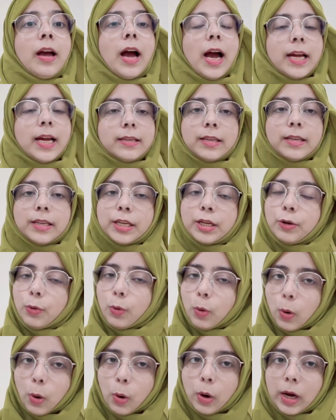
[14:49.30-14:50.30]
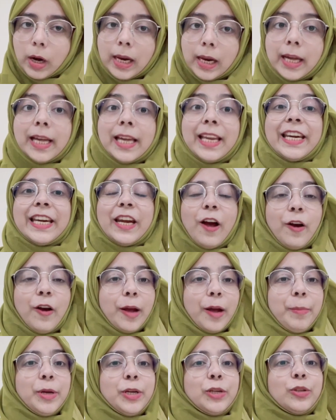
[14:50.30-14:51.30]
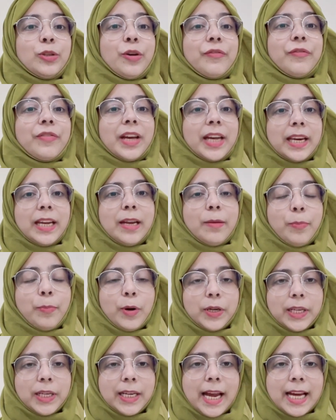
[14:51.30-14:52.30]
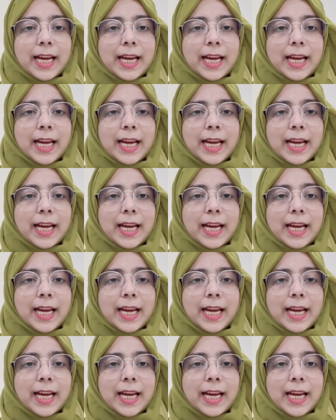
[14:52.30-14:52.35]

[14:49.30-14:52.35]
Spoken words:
answer you all. Now coming to the very important